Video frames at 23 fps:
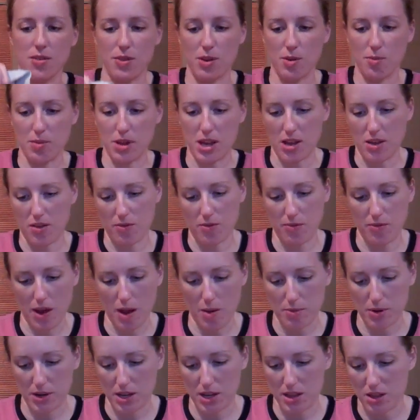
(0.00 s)
and leaving my
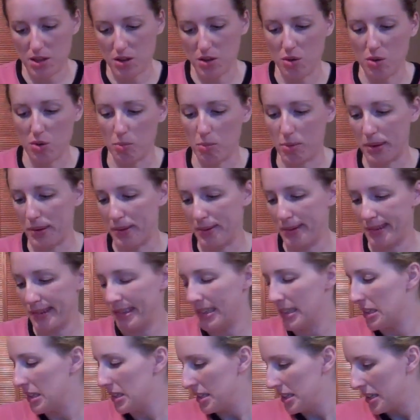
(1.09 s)
fabric in the hoop
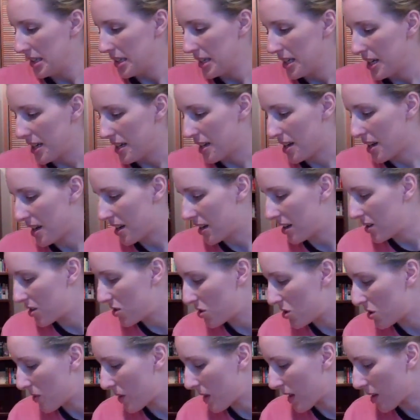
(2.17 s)
and
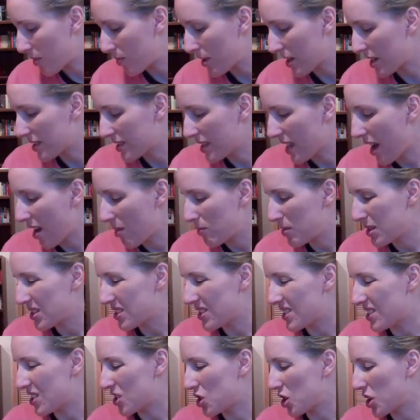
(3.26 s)
not undoing it because I have
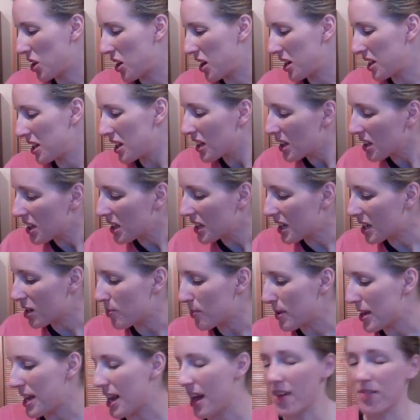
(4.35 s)
been stitching on it a
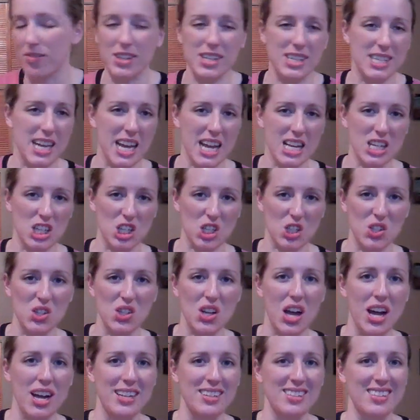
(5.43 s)
little bit every day,
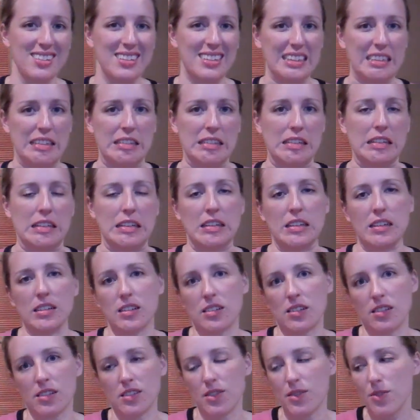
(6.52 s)
just not
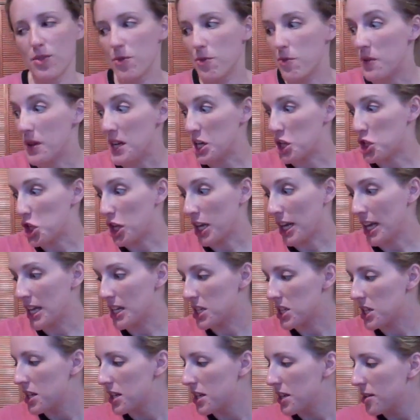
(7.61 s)

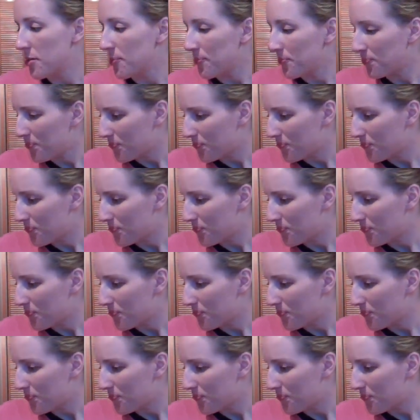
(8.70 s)
finishing it.